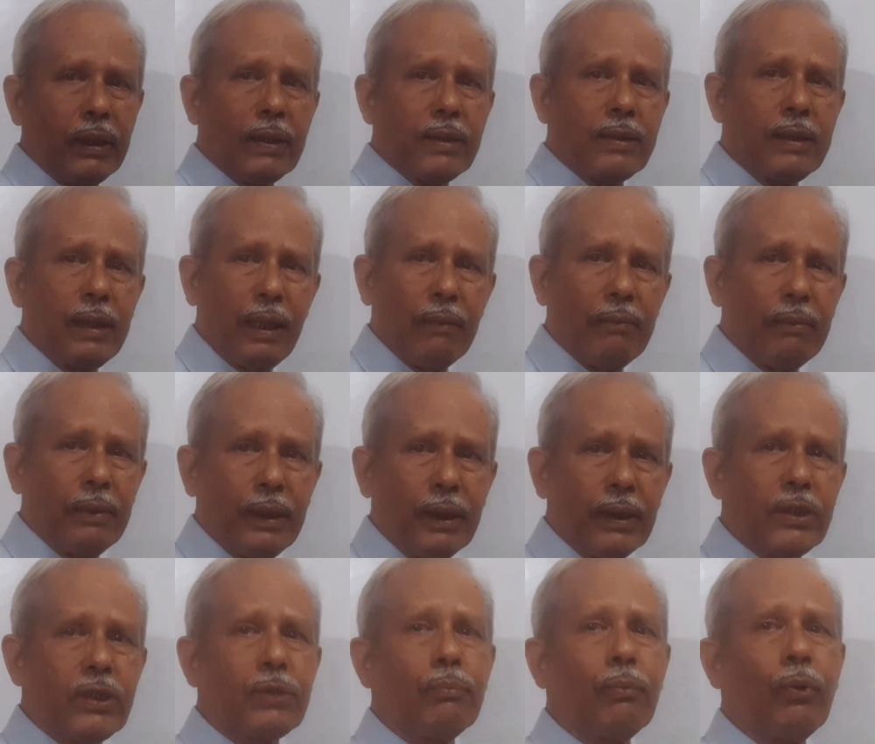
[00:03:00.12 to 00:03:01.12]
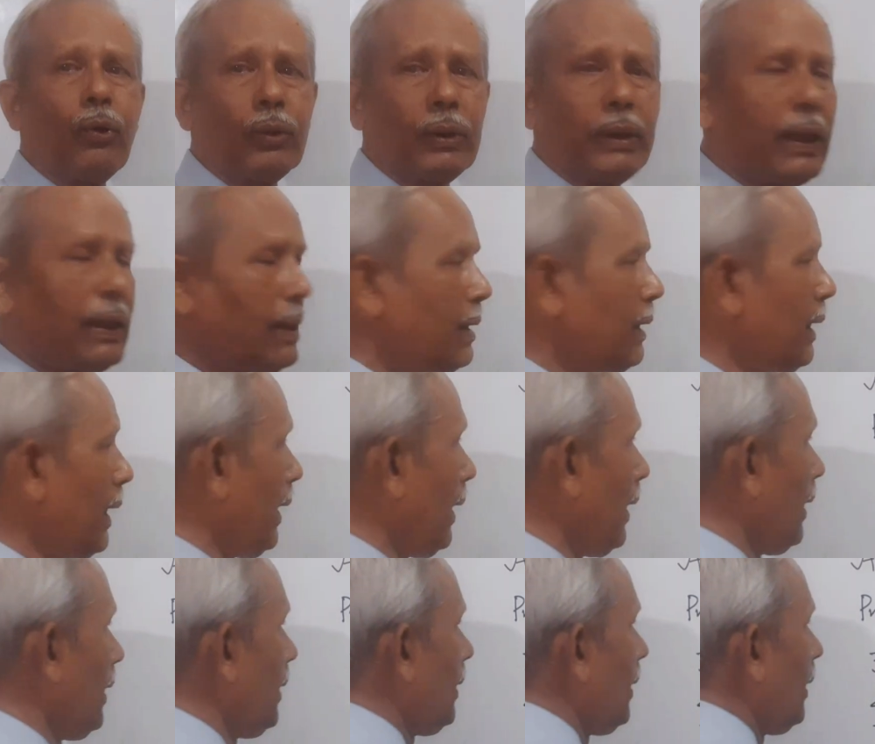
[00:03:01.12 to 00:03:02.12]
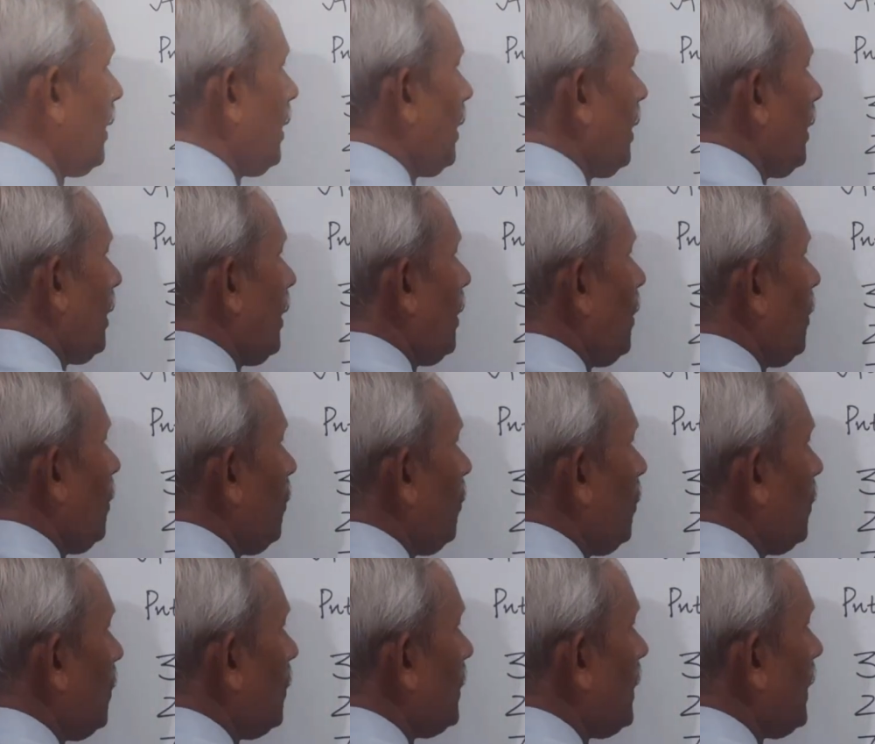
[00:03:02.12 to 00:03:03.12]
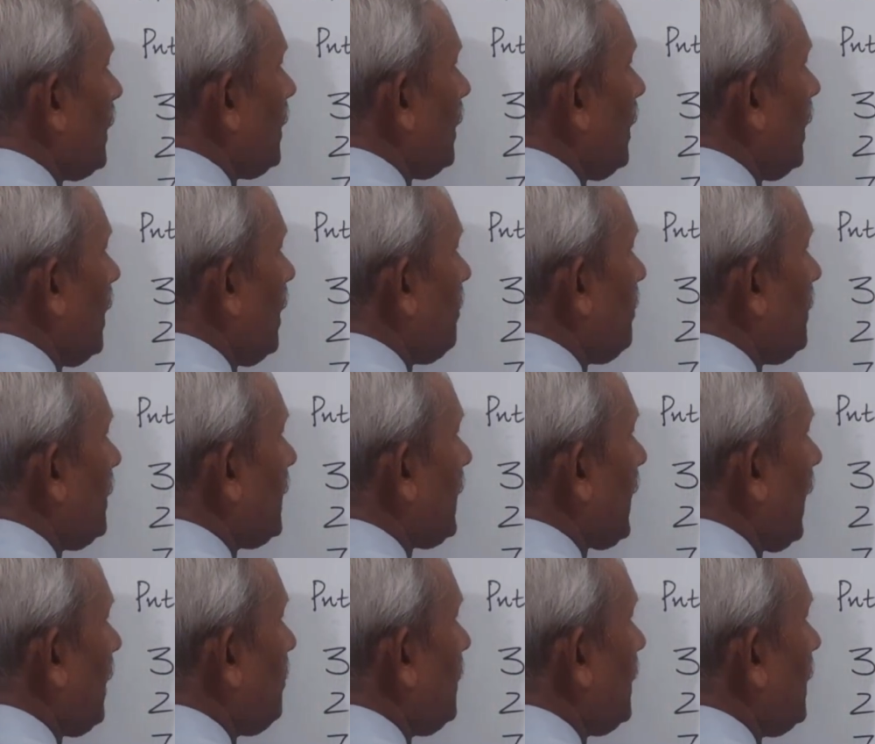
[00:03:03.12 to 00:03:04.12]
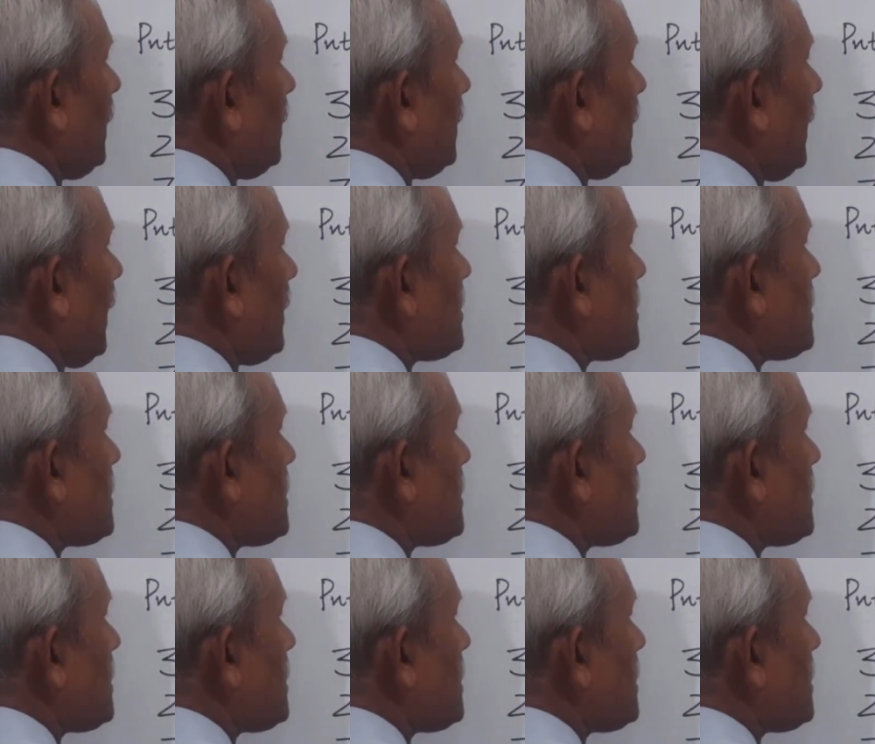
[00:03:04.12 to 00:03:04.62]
is 11, it's more than 10. You know that 11 can be written as